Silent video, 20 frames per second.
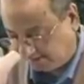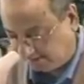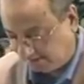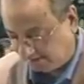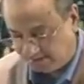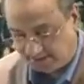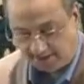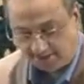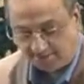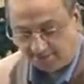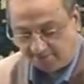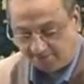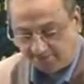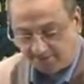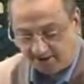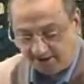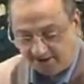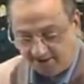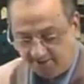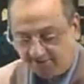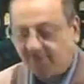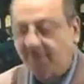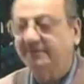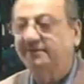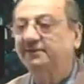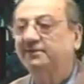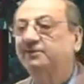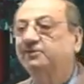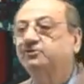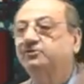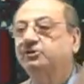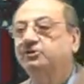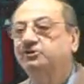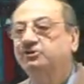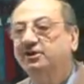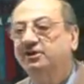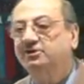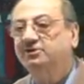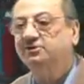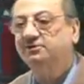Number 5, brothers and
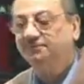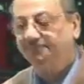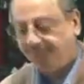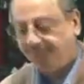sisters.